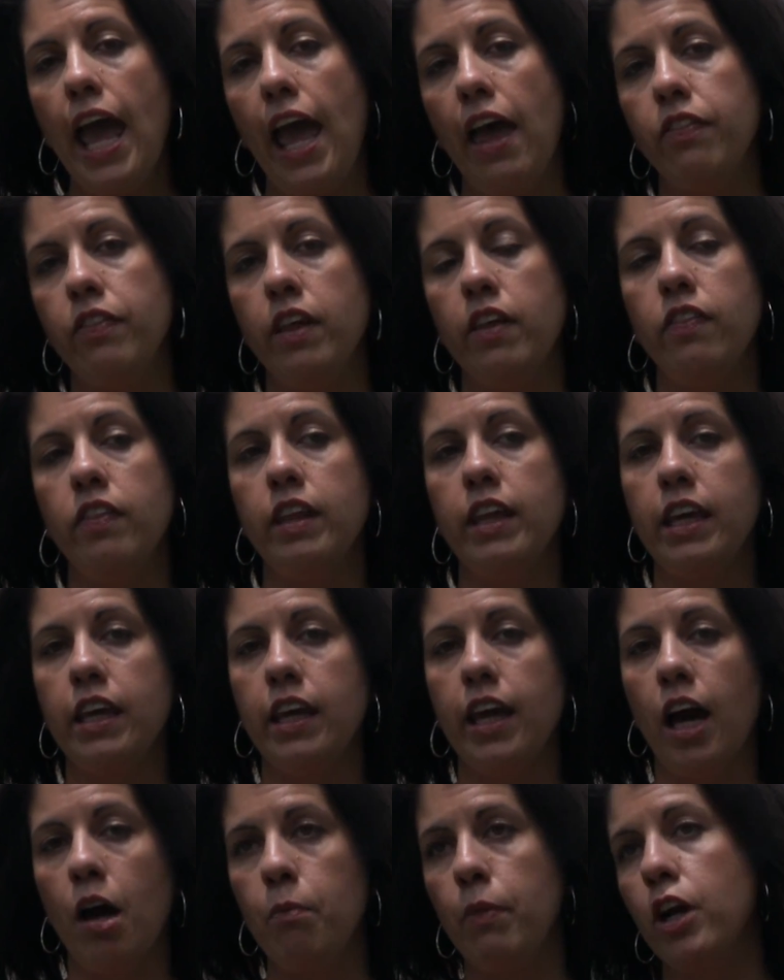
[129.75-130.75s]
and then
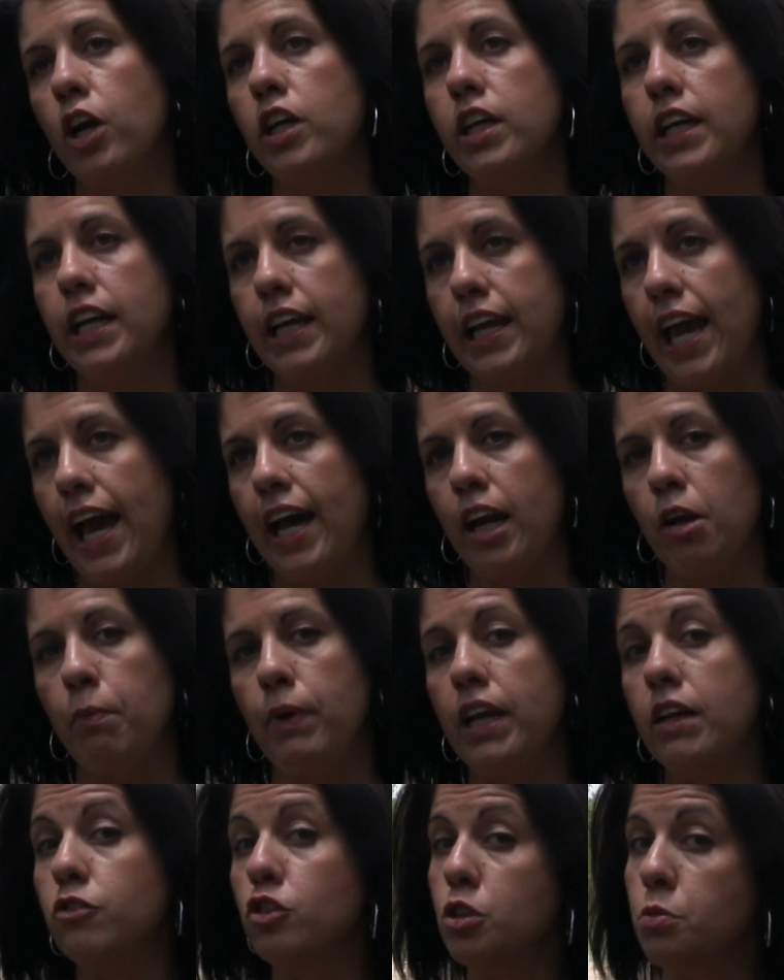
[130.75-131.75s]
the American
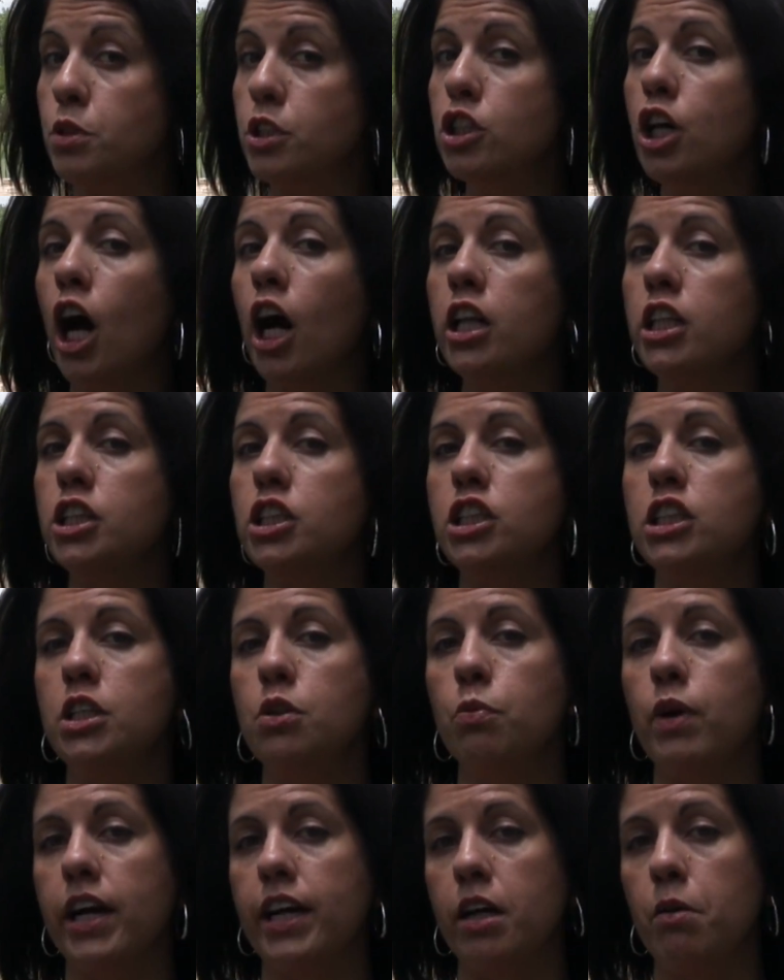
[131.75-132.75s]
Academy of
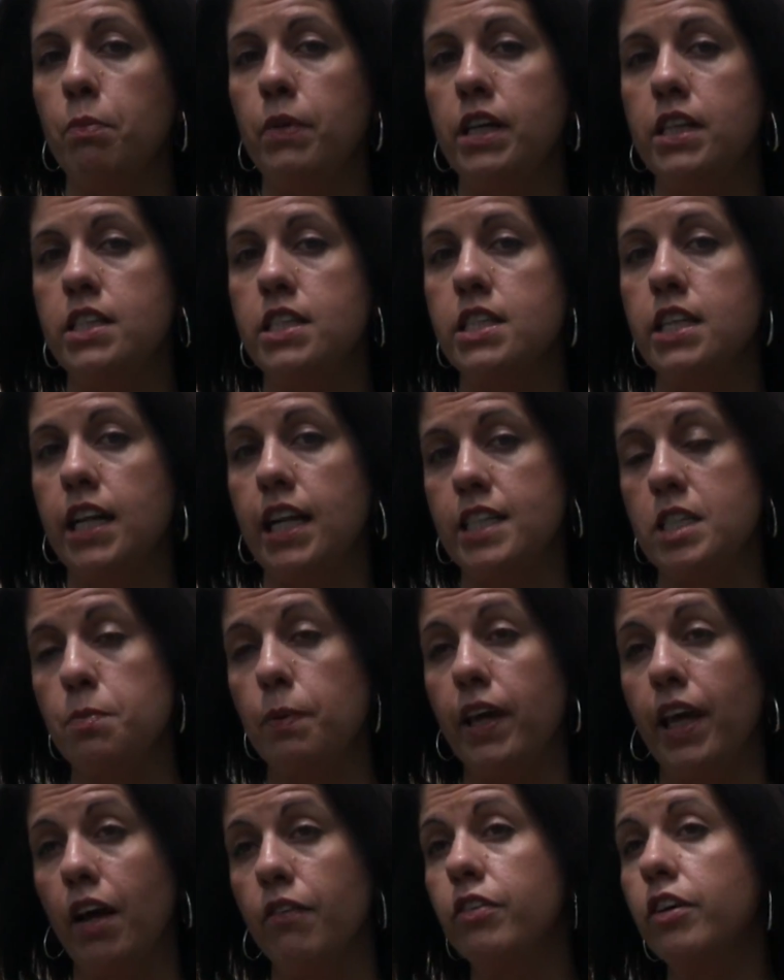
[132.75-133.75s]
Dermatology recommends an
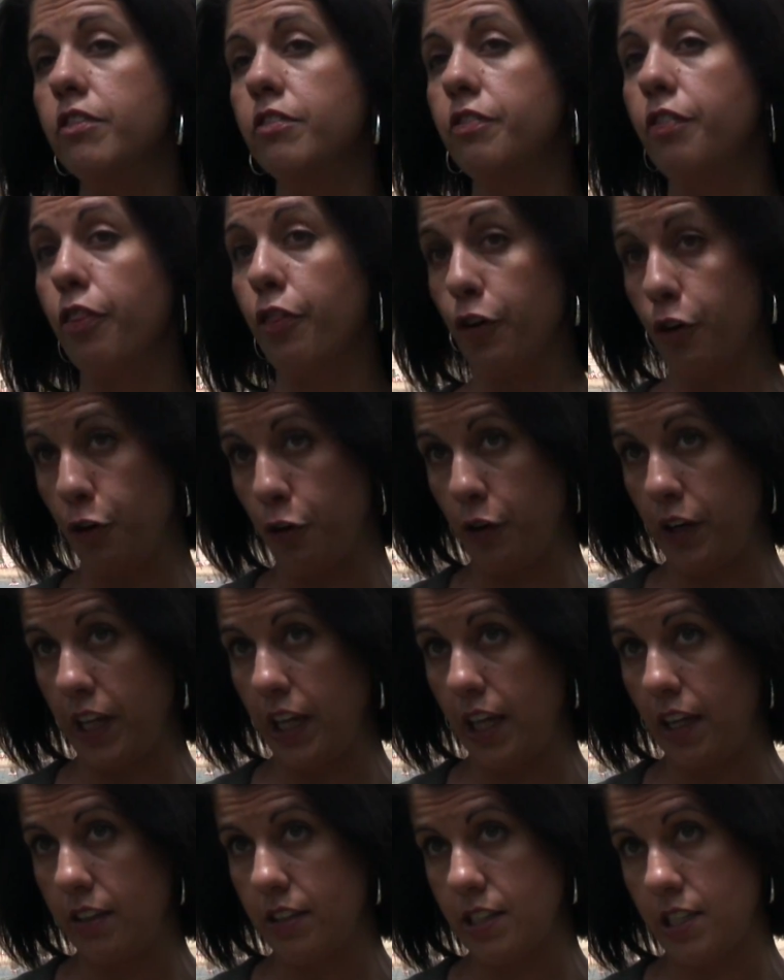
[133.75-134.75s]
SPF of
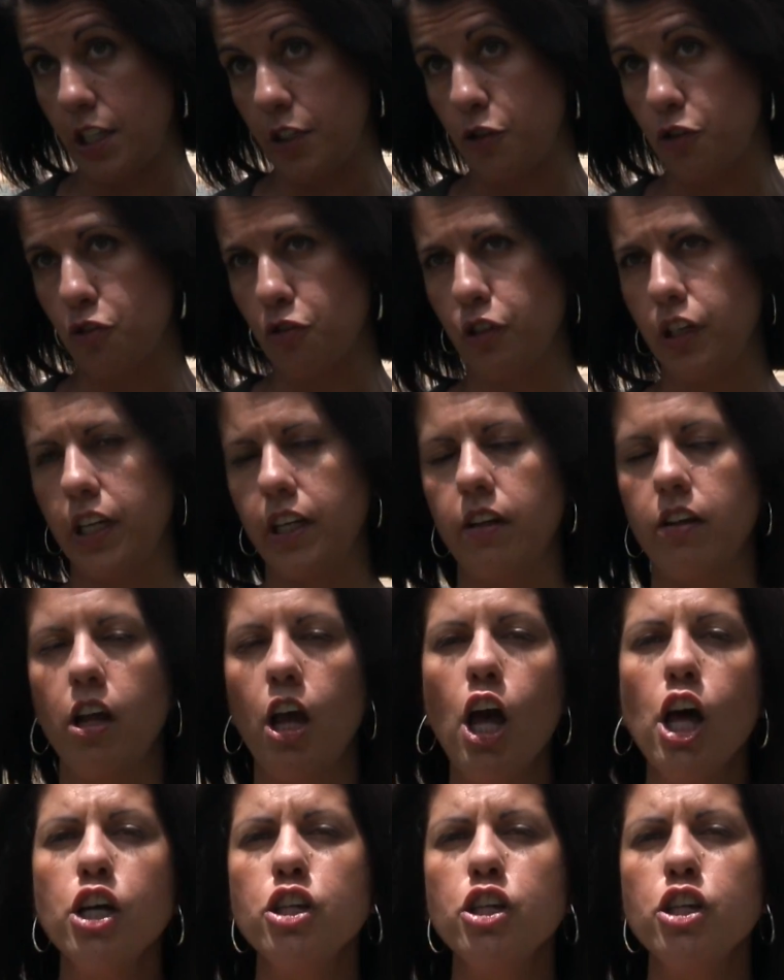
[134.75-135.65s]
30 sunscreen.